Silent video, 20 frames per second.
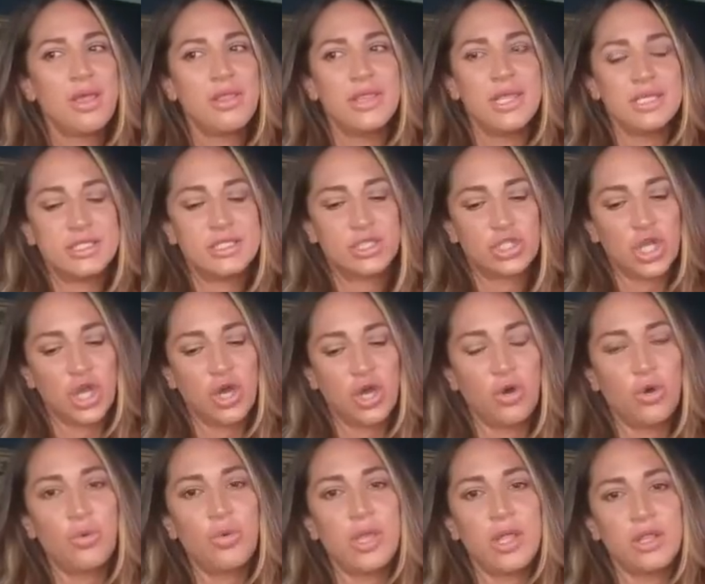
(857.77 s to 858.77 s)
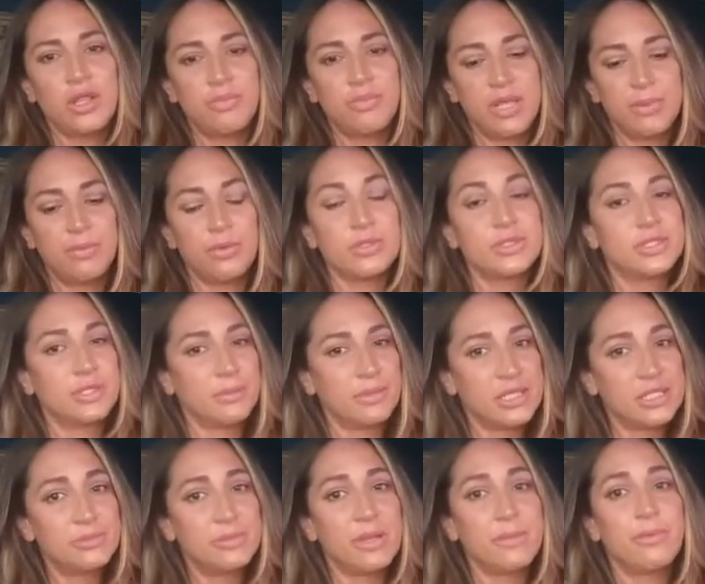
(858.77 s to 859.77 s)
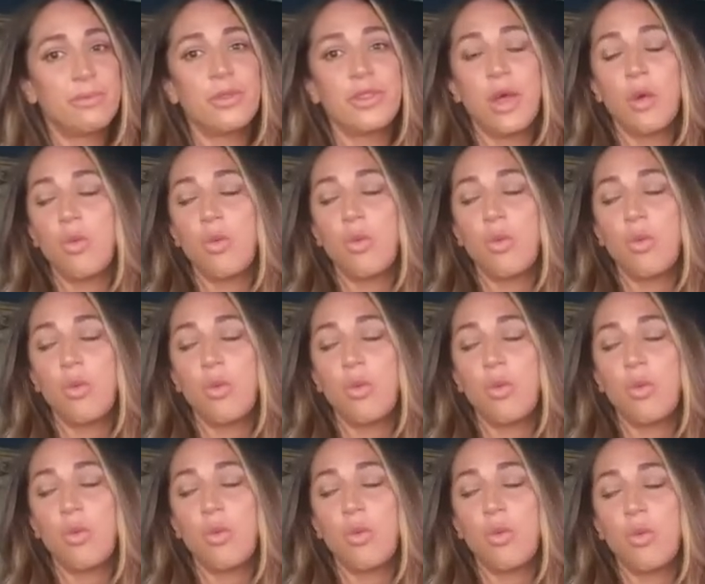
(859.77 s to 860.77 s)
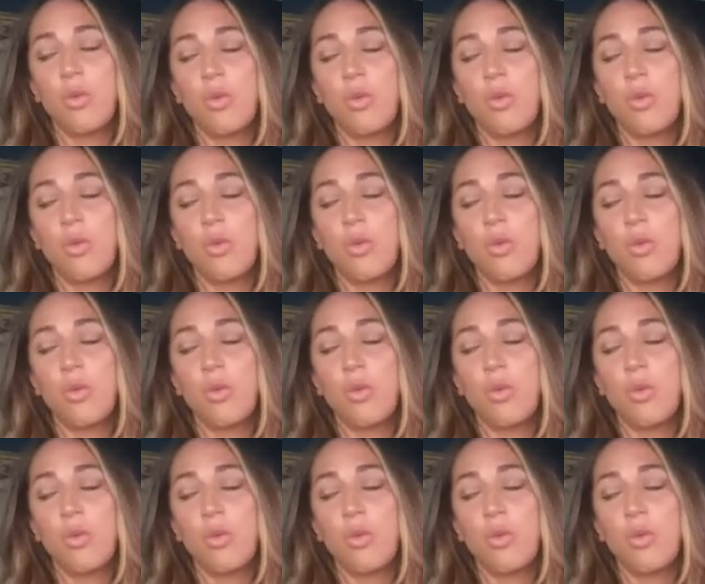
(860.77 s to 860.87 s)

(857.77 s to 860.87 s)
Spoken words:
This show and some of these people that watch it,